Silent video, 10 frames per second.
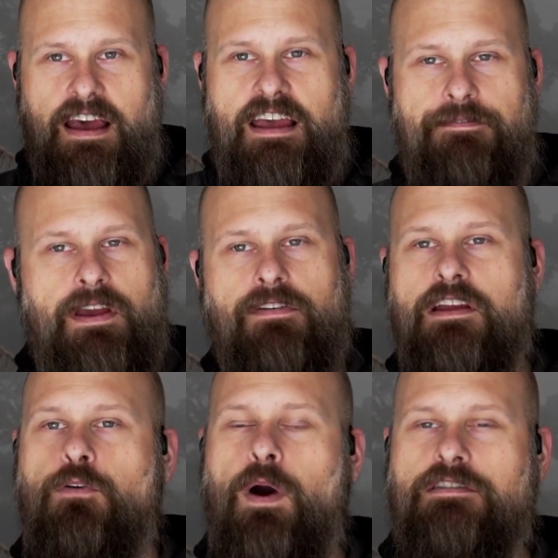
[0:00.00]
If you have any
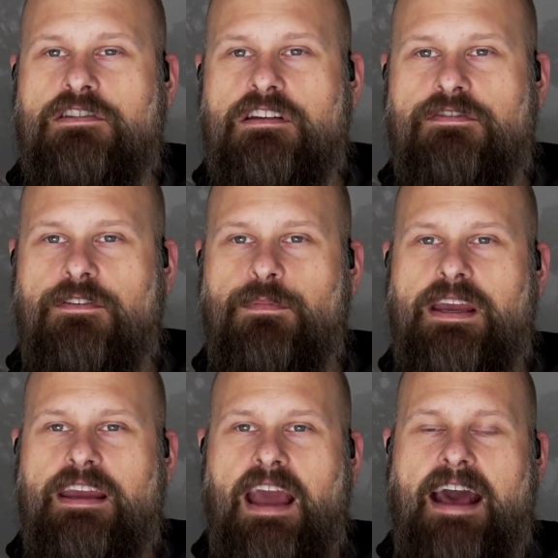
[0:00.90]
questions for
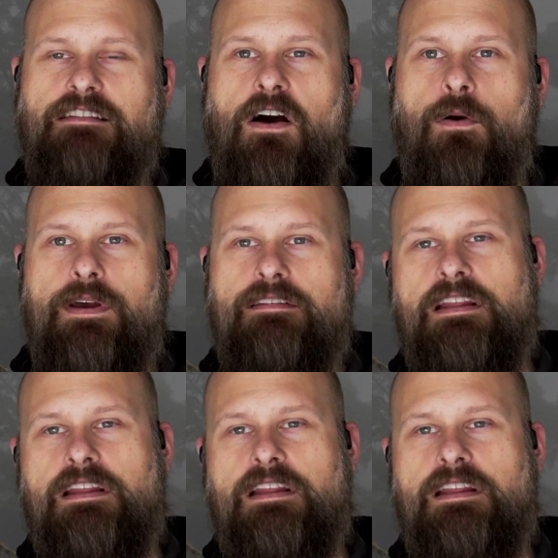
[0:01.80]
me, as always,